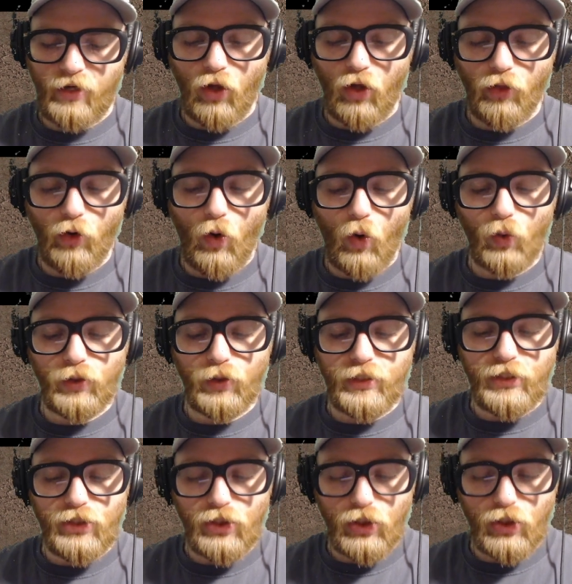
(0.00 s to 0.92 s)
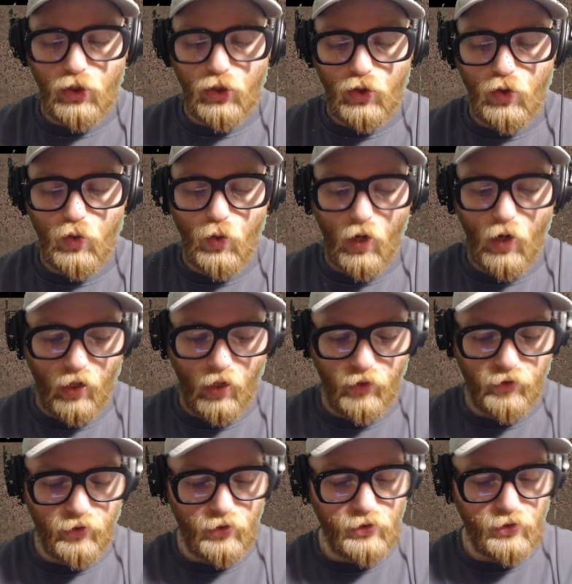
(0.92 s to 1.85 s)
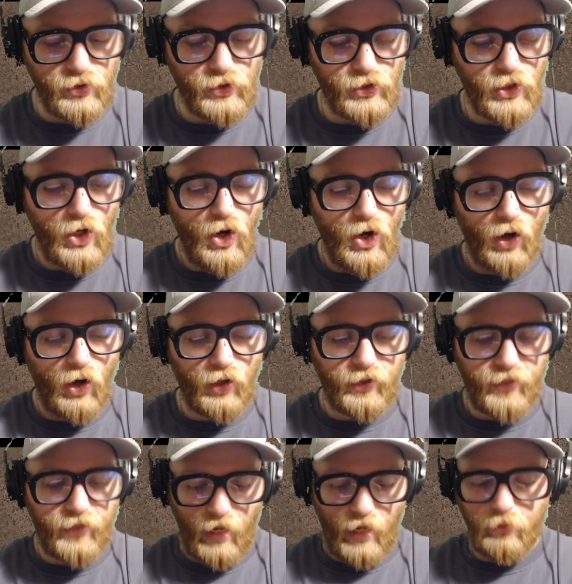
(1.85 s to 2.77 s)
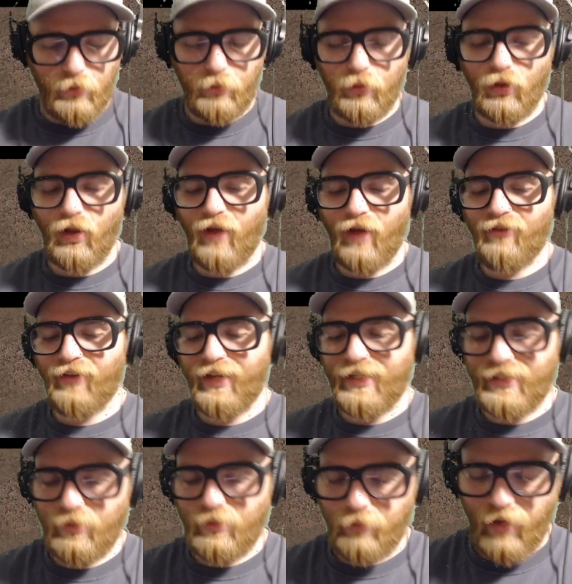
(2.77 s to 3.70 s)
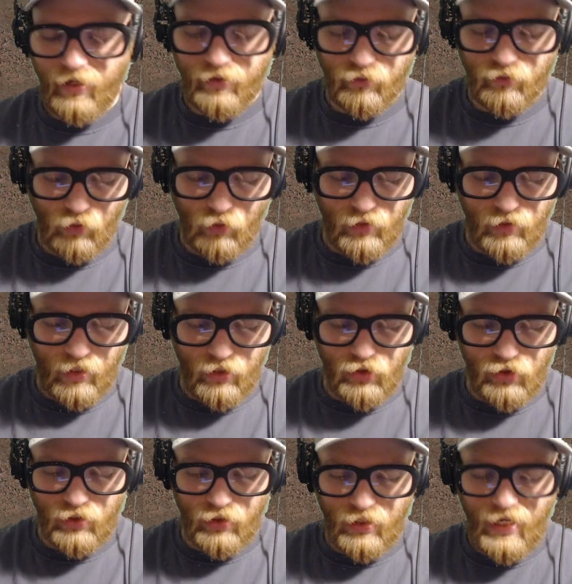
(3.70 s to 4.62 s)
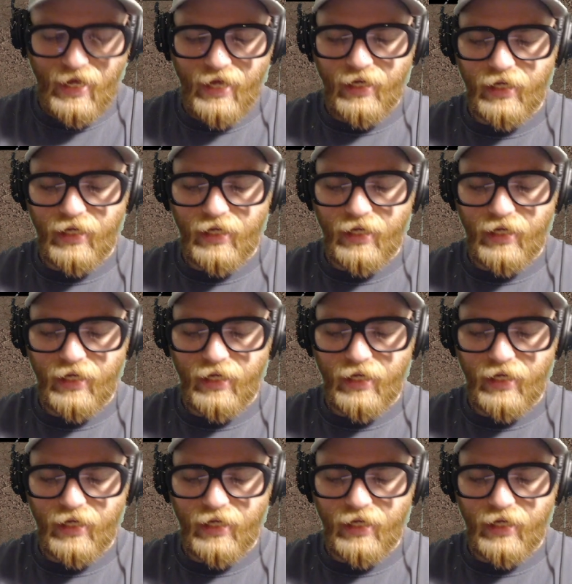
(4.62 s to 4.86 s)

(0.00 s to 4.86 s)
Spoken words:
although only two others are capable of independent rotation.